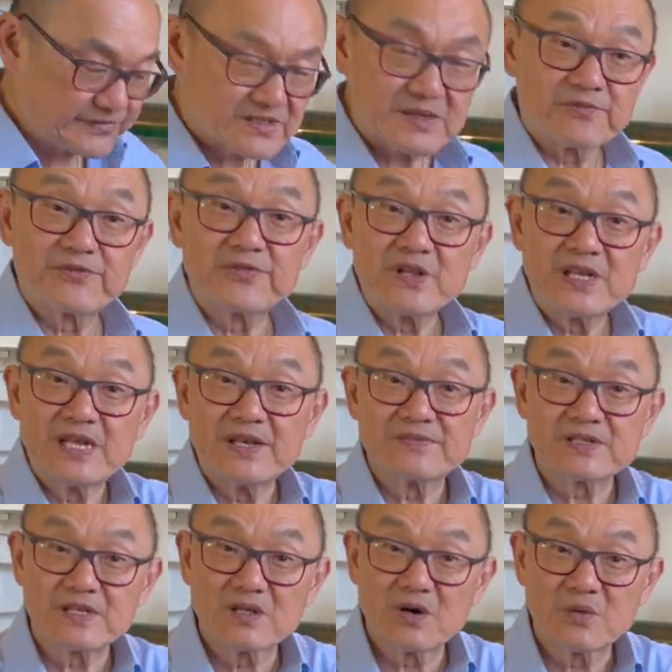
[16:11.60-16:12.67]
some free
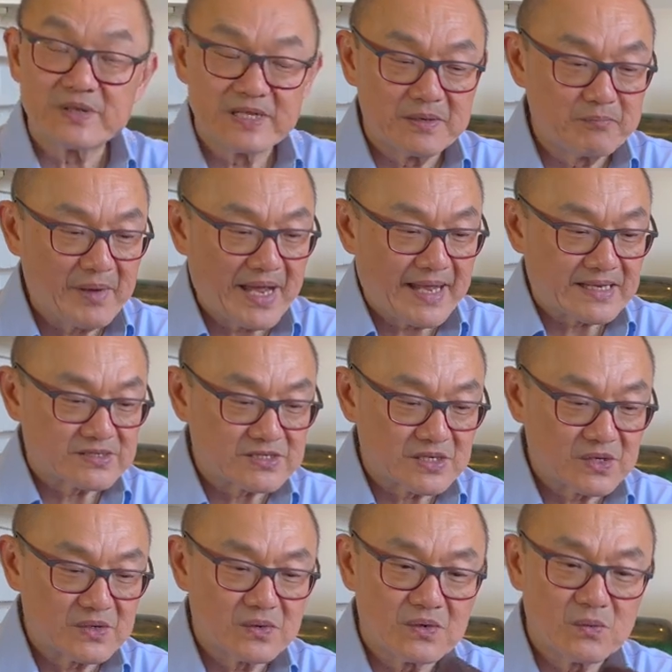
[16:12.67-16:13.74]
gifts along with their bag.
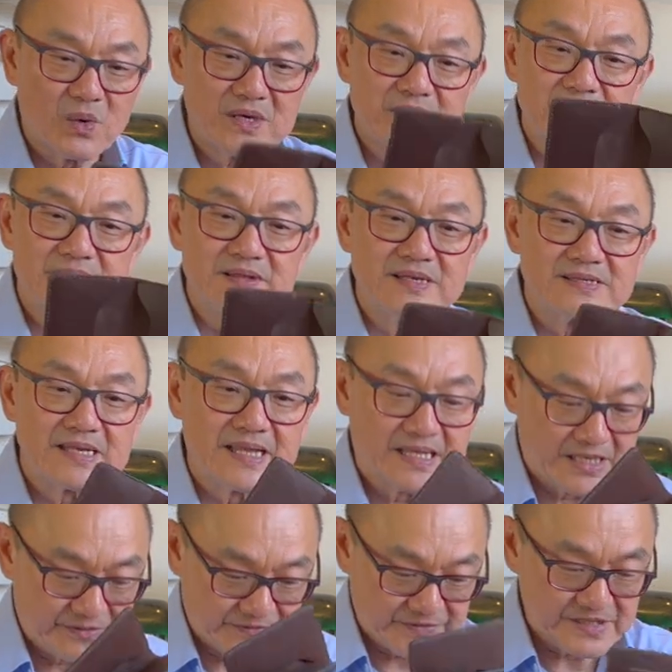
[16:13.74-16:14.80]
So one of the things they
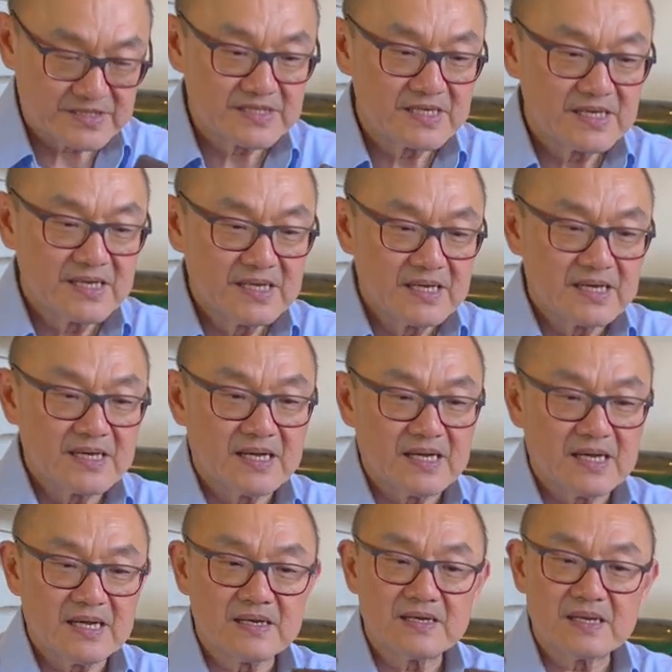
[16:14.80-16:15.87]
give is
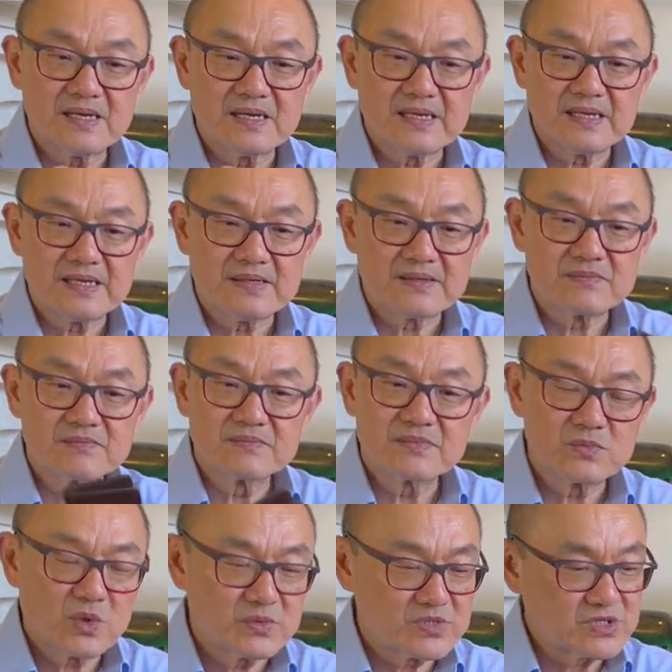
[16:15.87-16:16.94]
a
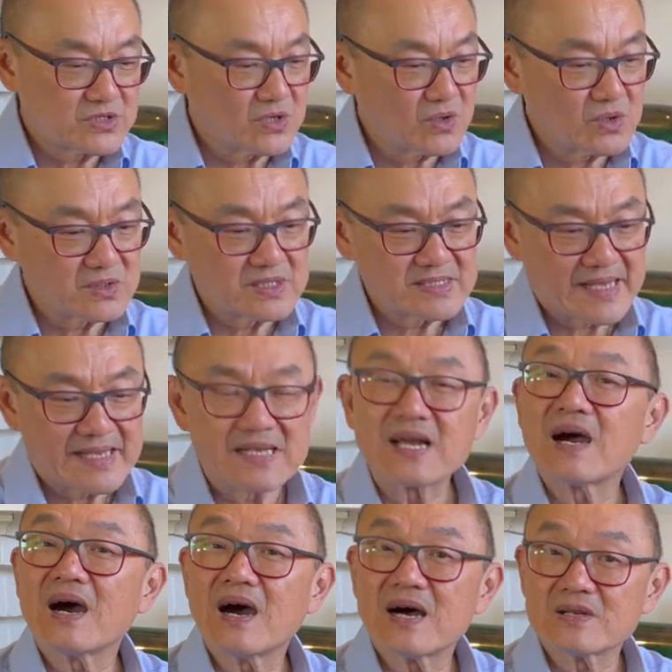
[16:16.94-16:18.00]

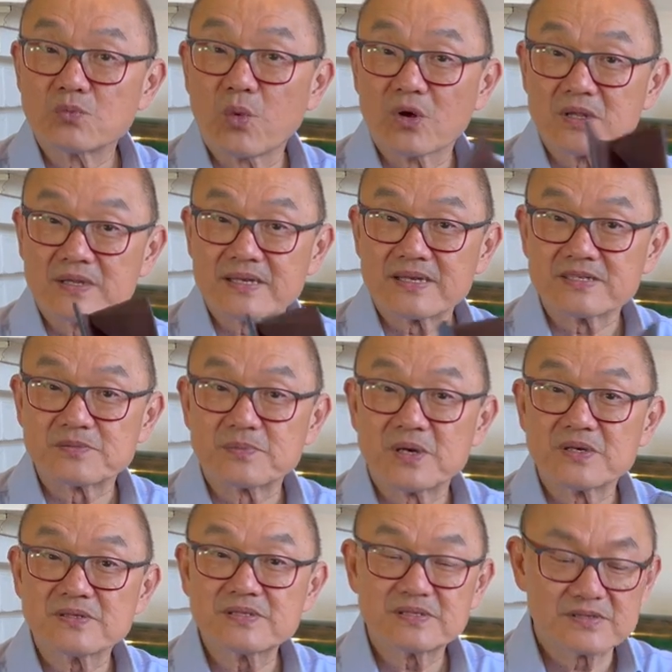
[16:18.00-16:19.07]
card wallet, I
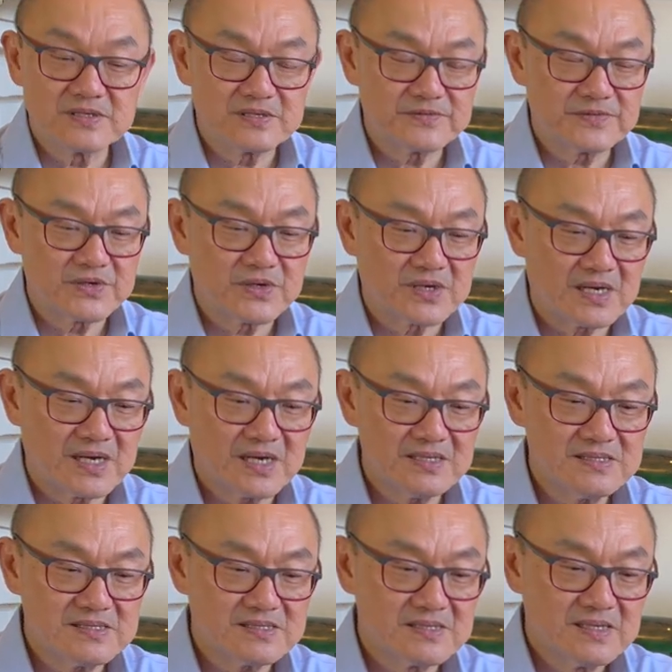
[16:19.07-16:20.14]
suppose, you know, for your
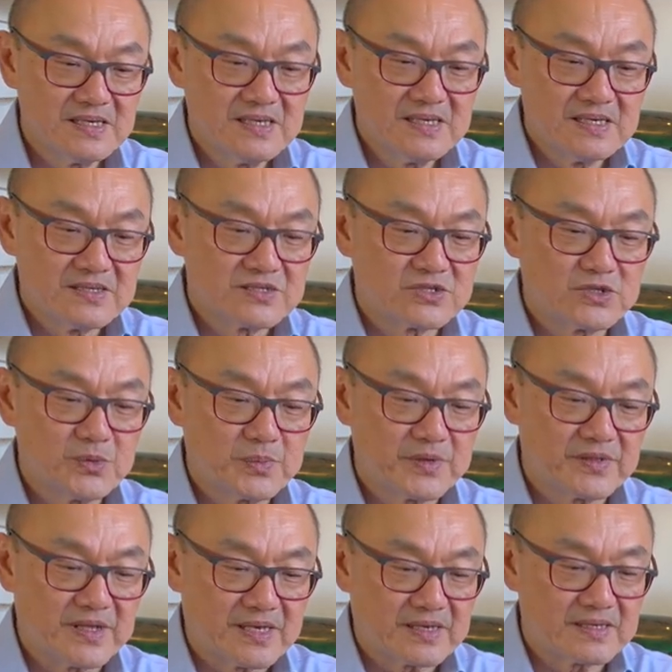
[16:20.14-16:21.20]
cards. Super
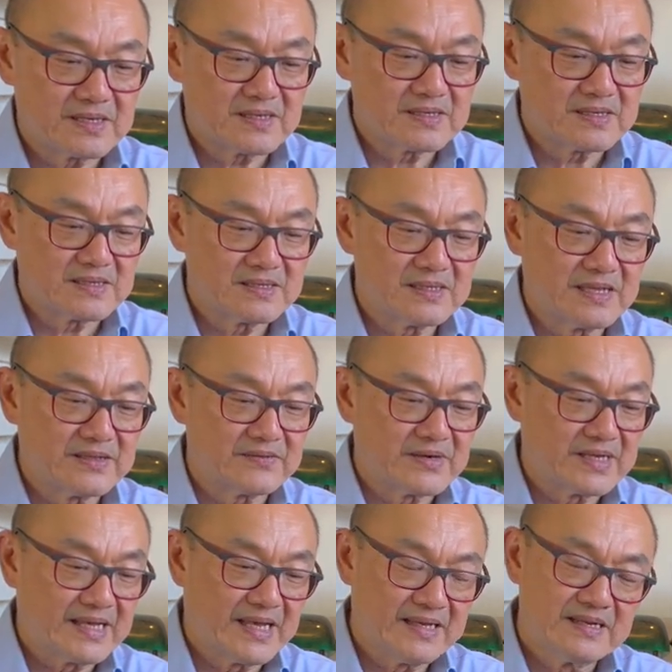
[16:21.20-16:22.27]
thick leather
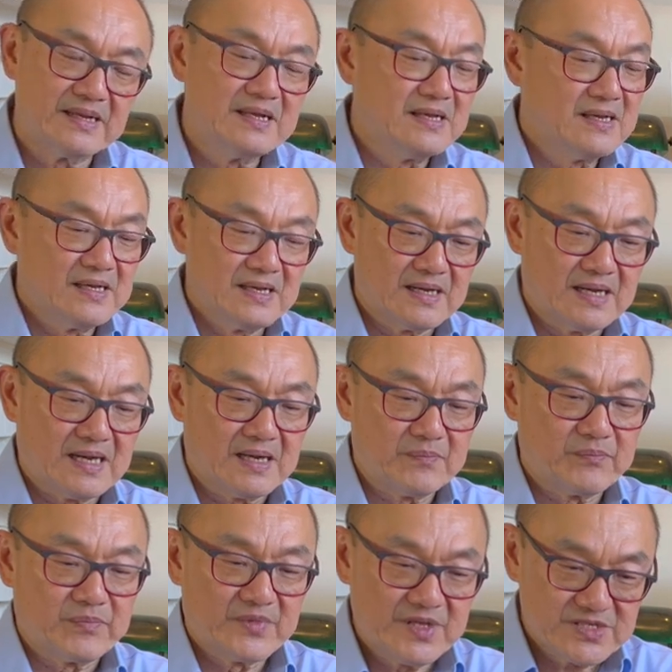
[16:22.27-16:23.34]
again.
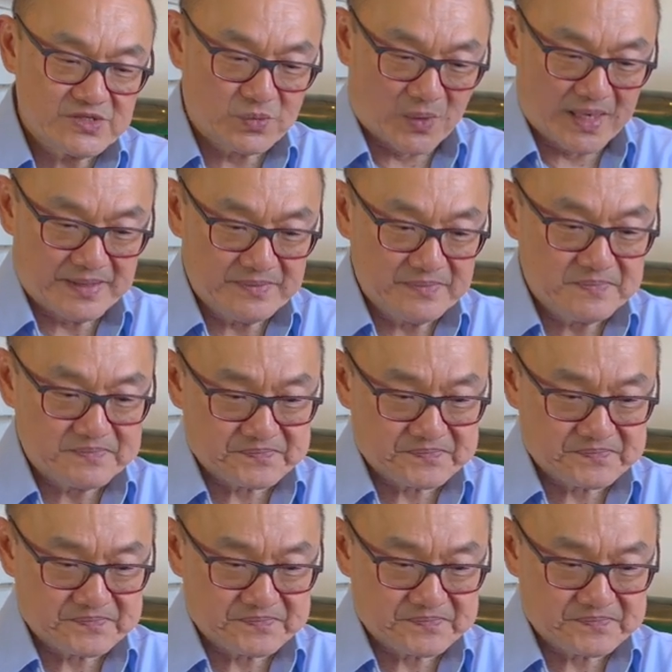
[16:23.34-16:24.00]
This one,